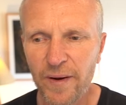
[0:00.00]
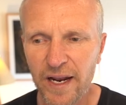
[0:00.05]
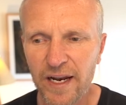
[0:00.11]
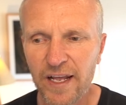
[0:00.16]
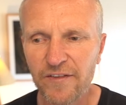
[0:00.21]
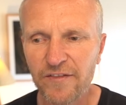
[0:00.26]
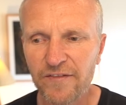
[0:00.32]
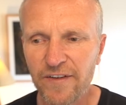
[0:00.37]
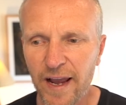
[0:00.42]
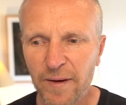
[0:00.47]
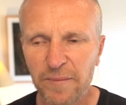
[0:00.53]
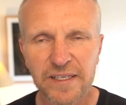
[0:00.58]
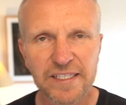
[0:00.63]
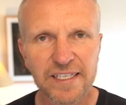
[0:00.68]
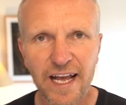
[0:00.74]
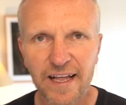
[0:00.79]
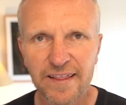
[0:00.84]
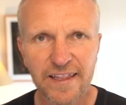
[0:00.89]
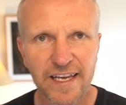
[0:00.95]
many
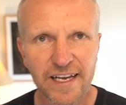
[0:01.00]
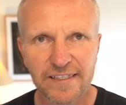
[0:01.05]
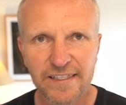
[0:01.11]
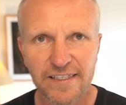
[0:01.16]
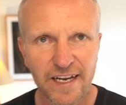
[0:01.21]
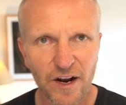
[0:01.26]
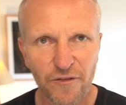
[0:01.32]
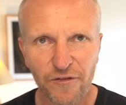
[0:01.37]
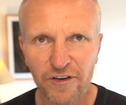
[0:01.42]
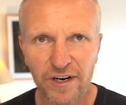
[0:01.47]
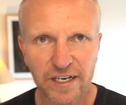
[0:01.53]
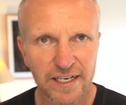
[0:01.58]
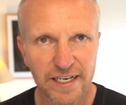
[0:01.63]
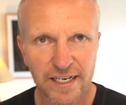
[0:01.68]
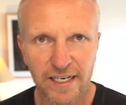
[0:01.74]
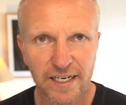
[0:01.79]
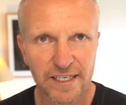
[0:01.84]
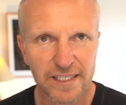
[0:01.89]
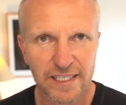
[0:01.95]
families out there suffering
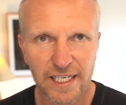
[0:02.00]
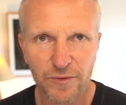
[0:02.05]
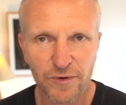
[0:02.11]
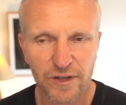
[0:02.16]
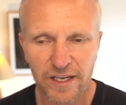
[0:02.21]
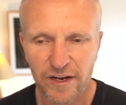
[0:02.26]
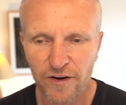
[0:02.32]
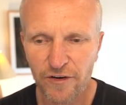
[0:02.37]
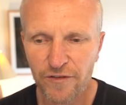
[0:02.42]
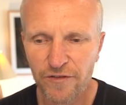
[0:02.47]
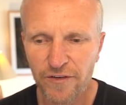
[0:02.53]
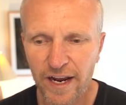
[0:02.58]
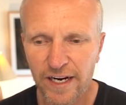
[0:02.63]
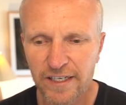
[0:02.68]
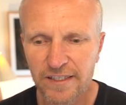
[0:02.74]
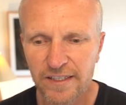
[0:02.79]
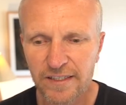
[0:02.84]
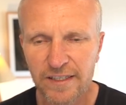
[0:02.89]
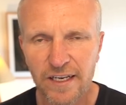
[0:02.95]
needlessly with ear
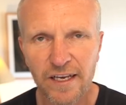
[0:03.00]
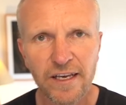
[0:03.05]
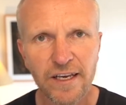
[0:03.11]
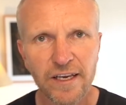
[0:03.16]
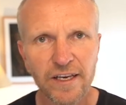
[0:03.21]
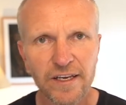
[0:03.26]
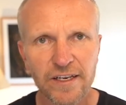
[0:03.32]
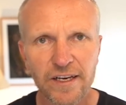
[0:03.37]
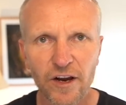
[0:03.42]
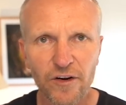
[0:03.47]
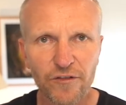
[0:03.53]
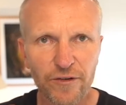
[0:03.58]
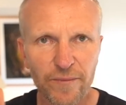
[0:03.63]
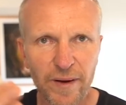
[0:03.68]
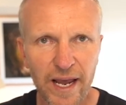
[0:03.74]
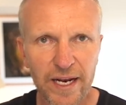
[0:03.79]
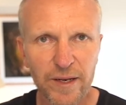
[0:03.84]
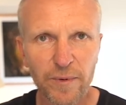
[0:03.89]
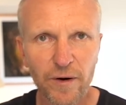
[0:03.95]
infections, going
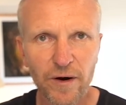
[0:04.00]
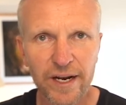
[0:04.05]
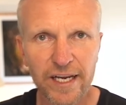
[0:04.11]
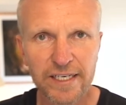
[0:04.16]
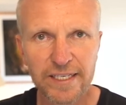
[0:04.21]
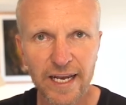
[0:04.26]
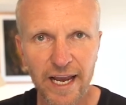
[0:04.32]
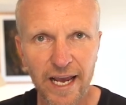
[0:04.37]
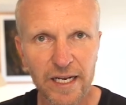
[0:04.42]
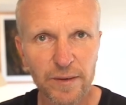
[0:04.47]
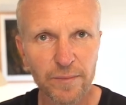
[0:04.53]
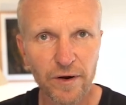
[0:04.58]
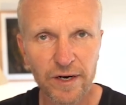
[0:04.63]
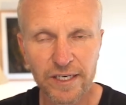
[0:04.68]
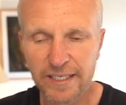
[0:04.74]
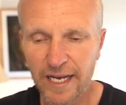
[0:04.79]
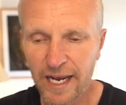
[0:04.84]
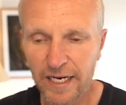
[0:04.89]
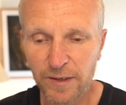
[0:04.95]
from antibiotic to
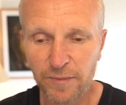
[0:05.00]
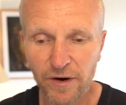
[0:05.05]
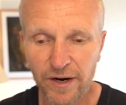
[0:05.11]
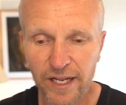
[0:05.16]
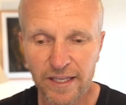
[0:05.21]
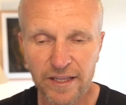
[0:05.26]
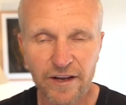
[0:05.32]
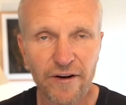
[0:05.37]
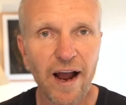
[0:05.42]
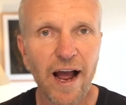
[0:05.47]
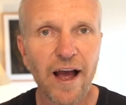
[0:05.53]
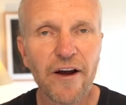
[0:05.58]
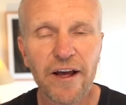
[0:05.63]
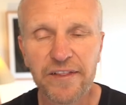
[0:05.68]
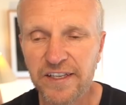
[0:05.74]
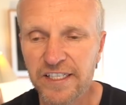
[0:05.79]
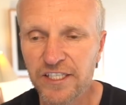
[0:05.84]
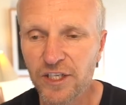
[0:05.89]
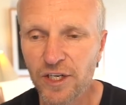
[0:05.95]
antibiotic to antibiotic. There are
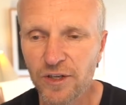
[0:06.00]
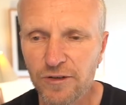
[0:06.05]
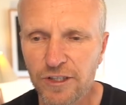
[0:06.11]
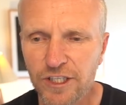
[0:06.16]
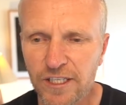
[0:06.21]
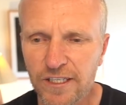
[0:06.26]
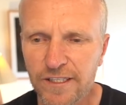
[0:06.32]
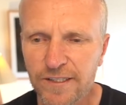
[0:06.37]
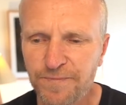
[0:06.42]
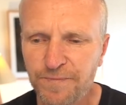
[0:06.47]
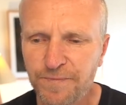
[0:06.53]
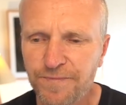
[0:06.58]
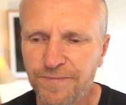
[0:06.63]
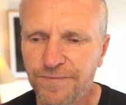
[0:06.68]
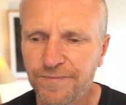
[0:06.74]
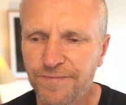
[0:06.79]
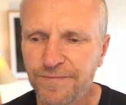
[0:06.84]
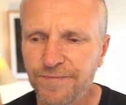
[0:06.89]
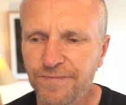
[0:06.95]
other solutions.
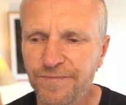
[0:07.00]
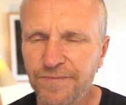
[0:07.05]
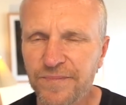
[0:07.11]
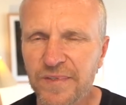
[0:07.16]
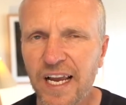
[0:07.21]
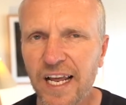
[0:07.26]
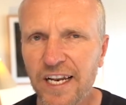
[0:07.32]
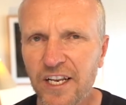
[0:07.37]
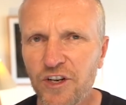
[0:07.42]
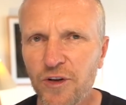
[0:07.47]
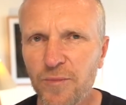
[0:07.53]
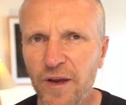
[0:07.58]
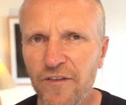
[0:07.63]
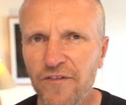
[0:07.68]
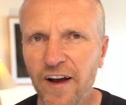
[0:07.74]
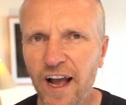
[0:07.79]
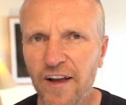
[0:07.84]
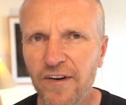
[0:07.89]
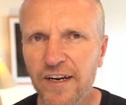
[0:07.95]
Can you do me a
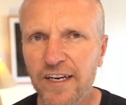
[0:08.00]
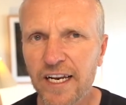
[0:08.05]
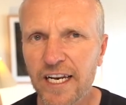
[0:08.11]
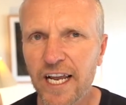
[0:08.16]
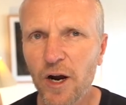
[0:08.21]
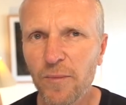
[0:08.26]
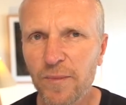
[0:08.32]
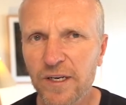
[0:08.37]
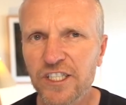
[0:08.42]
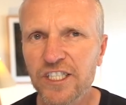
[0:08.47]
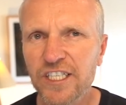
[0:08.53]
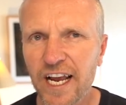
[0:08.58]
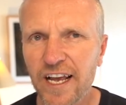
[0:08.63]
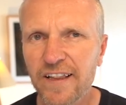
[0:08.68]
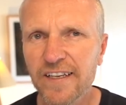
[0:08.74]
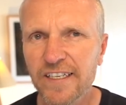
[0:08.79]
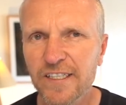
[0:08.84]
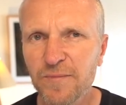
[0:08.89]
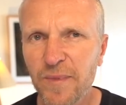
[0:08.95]
favor? Can you help me
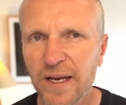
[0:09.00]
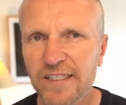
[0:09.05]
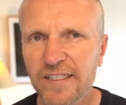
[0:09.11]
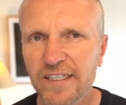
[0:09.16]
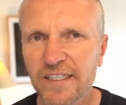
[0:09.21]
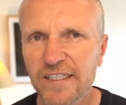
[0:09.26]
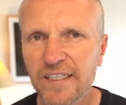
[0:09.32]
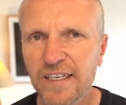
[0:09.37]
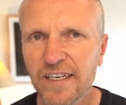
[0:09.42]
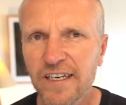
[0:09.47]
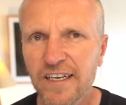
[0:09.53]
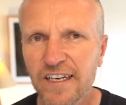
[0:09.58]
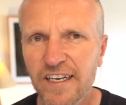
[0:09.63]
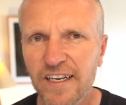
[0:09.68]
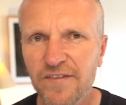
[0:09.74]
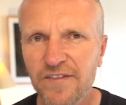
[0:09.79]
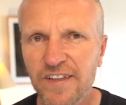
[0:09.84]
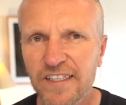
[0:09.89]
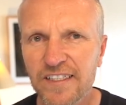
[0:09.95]
share this message?
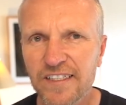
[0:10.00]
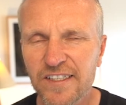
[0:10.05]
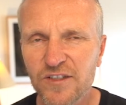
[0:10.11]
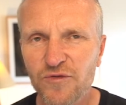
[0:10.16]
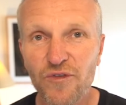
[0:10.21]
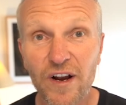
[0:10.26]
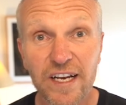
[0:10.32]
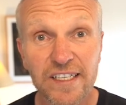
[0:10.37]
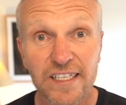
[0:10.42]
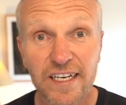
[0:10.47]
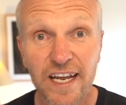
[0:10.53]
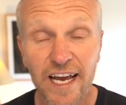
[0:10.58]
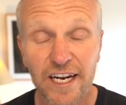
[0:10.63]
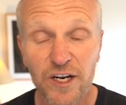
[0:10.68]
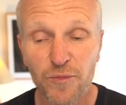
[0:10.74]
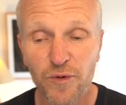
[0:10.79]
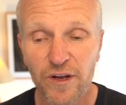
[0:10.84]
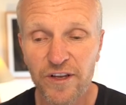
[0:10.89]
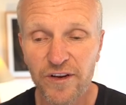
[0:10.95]
If this has
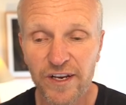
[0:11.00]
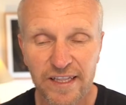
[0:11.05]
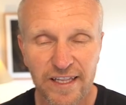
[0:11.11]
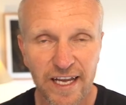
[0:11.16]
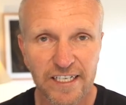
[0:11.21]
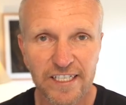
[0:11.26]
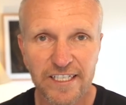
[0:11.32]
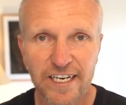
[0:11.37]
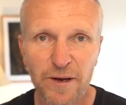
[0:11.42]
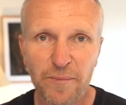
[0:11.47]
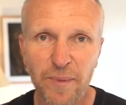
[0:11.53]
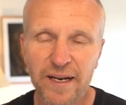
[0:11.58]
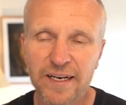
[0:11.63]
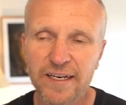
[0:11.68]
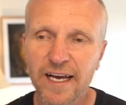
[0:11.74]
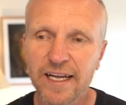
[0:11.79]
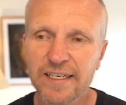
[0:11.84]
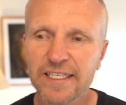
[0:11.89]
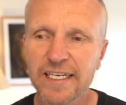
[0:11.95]
resonated with you, hit that share
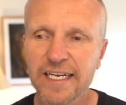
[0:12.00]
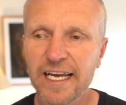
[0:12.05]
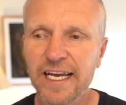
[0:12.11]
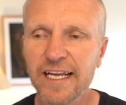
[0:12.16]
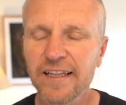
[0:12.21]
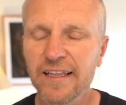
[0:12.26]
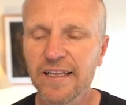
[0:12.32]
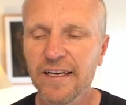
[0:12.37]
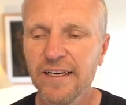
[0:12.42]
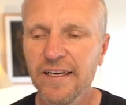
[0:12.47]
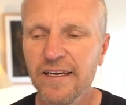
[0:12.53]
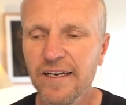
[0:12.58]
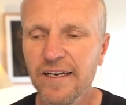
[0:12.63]
button underneath.